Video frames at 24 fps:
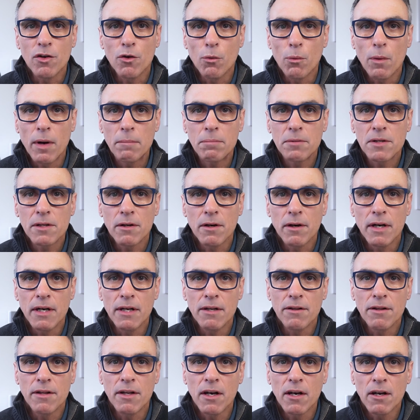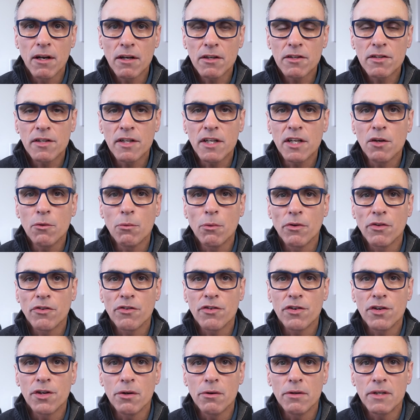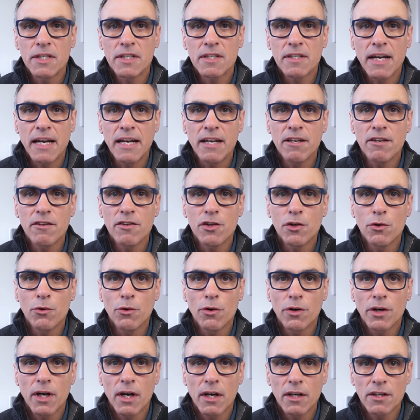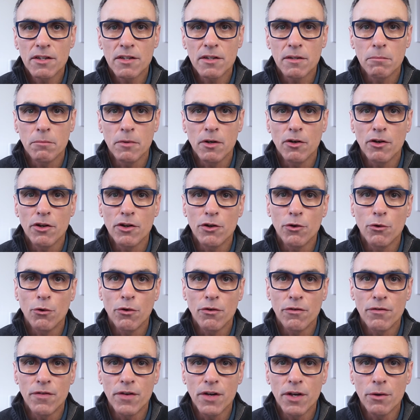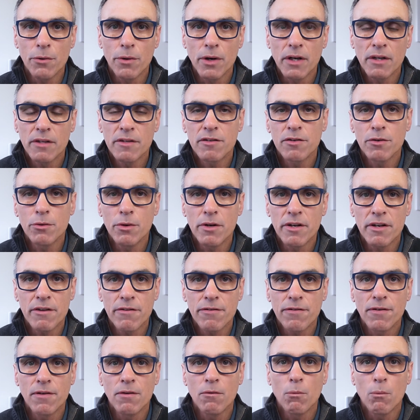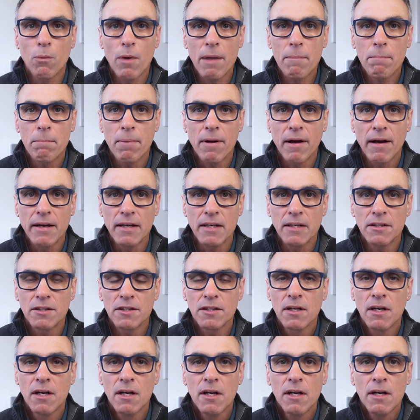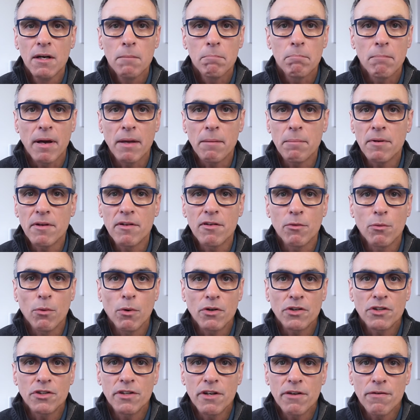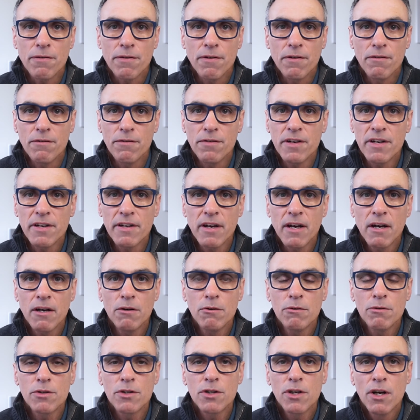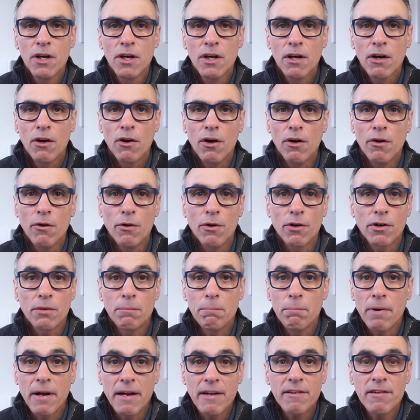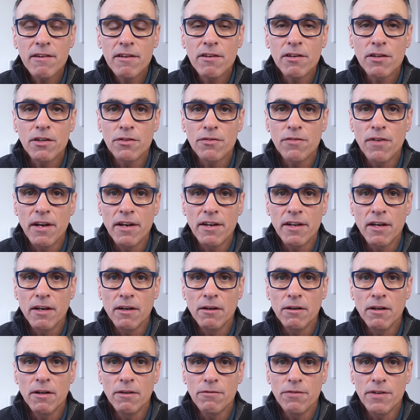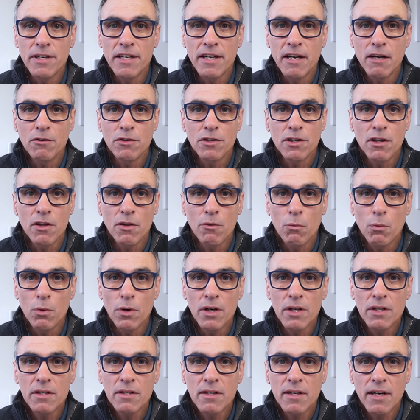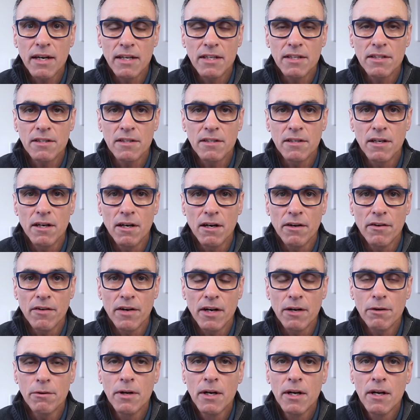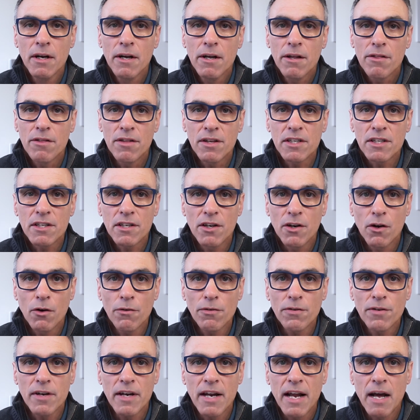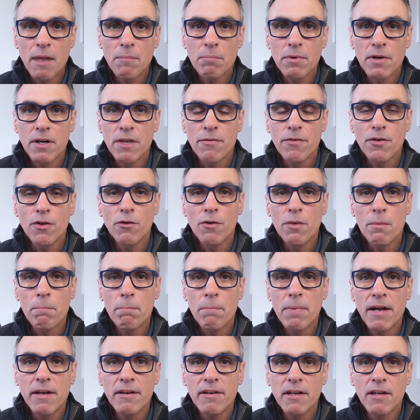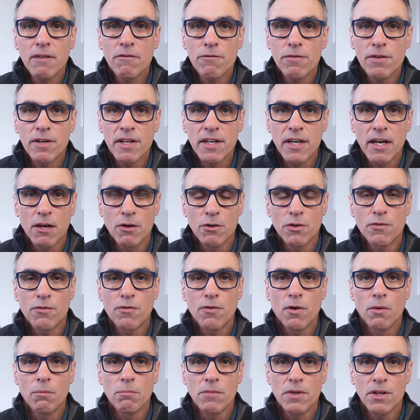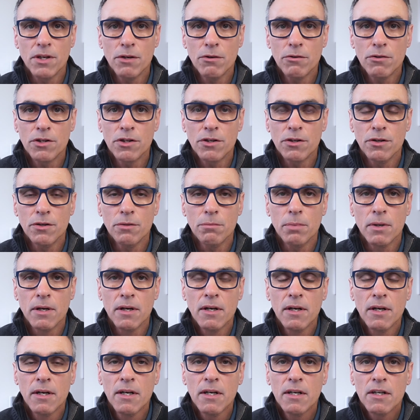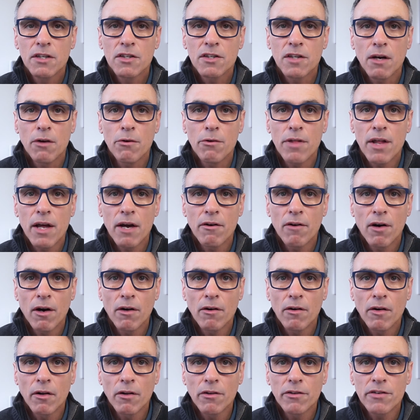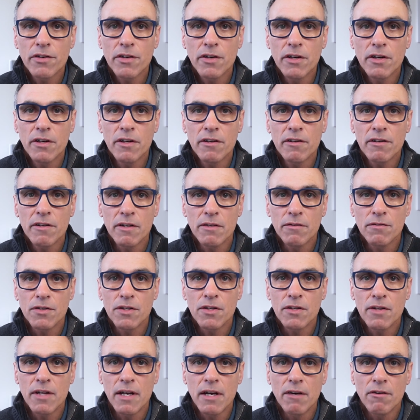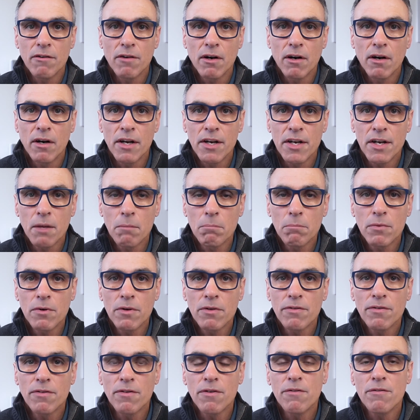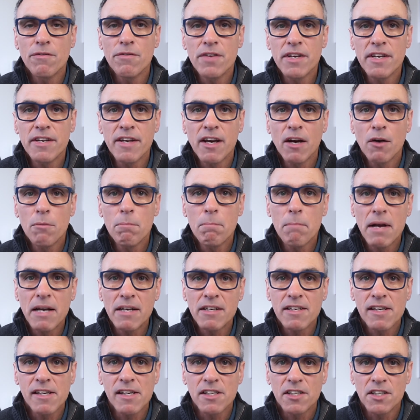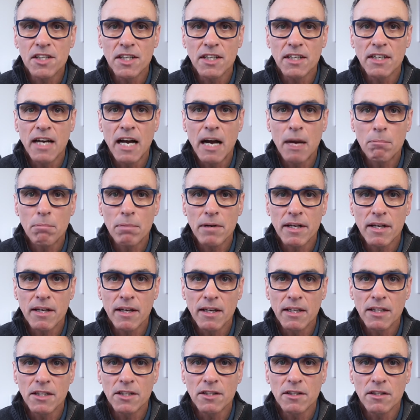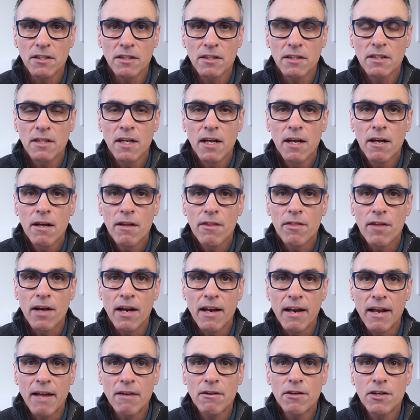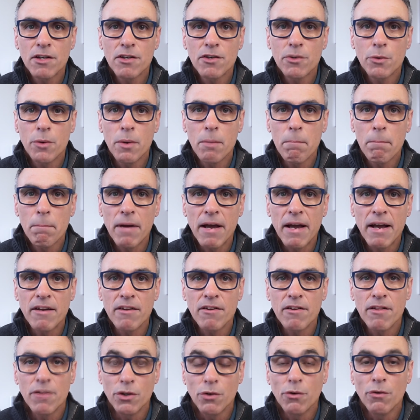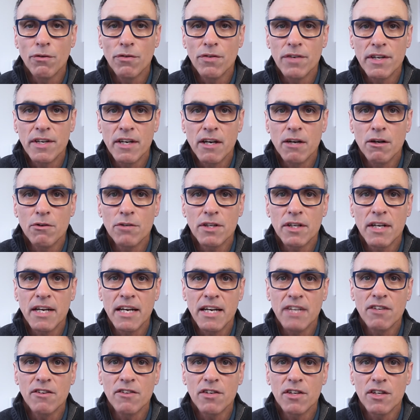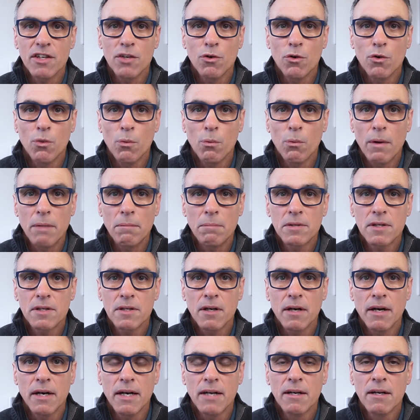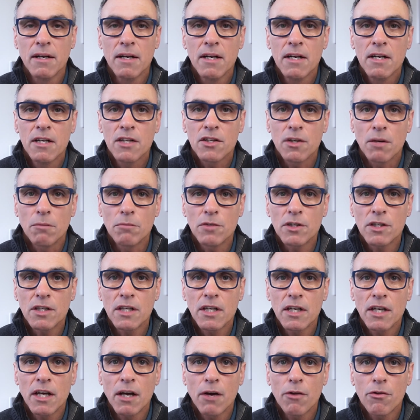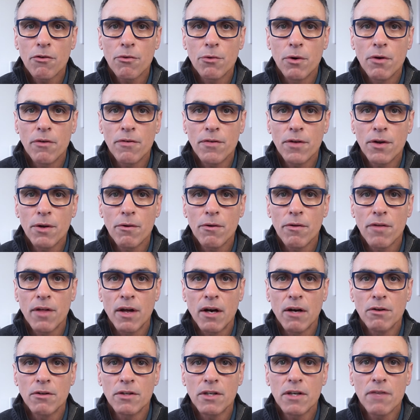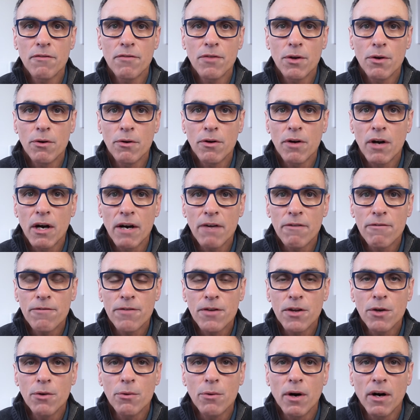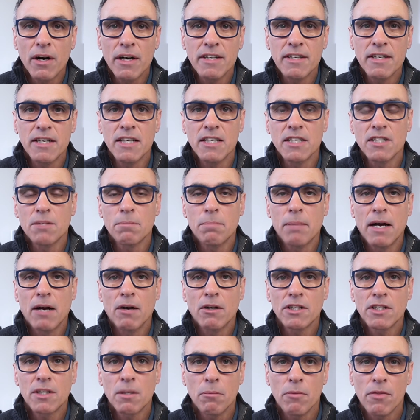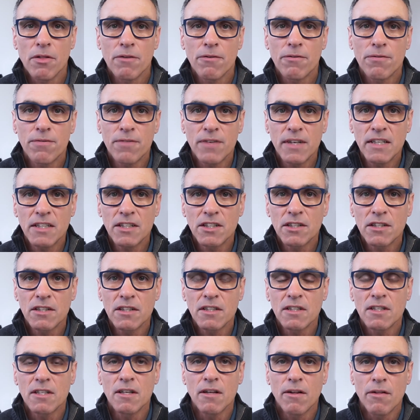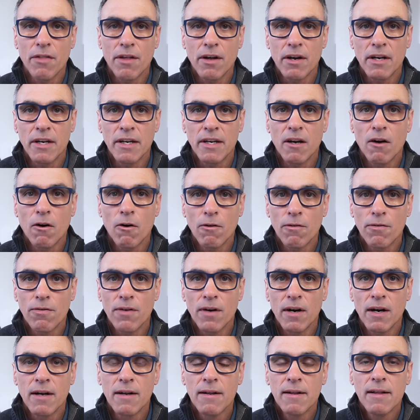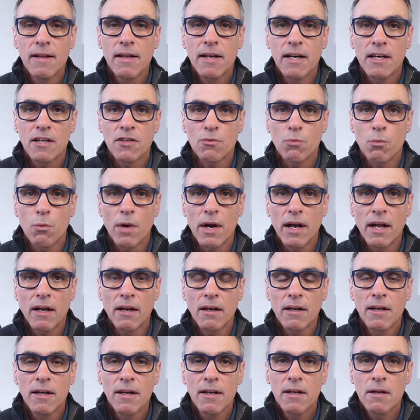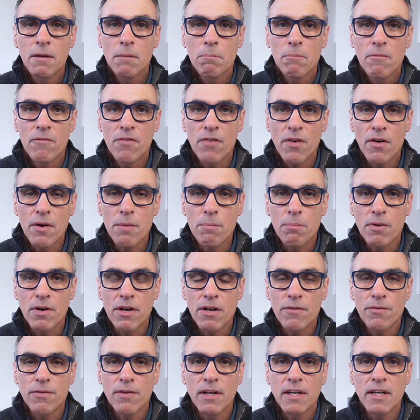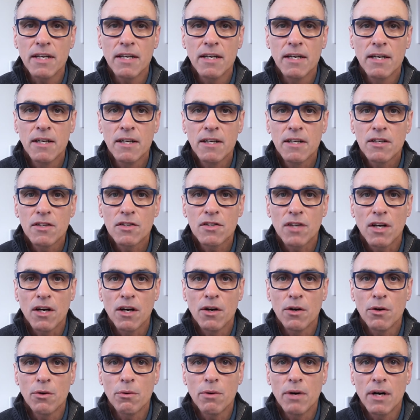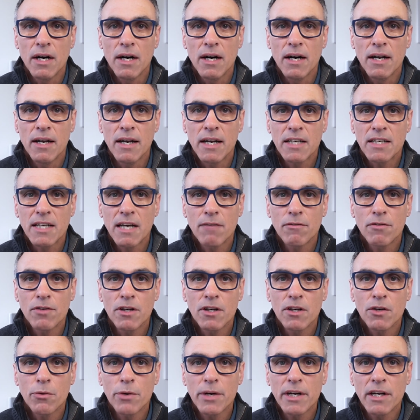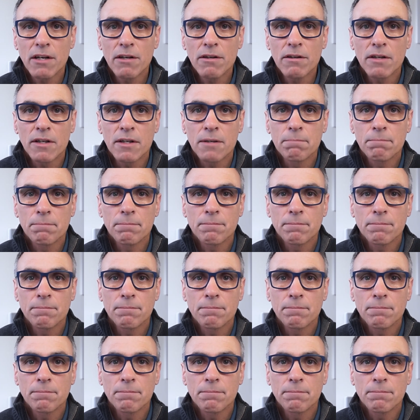your website, the last thing you want to do is send your customer, your viewer, to a different web page, maybe to watch different videos or competitors' videos at the worst case scenario. This can often happen if you're embedding videos from YouTube. So there are alternatives. There are a number of video messaging applications that allow you to embed your videos into your website. So I'm just going to go through a few of those, give you a few ideas about some of the features that they offer as well, very briefly. So let's have a quick look.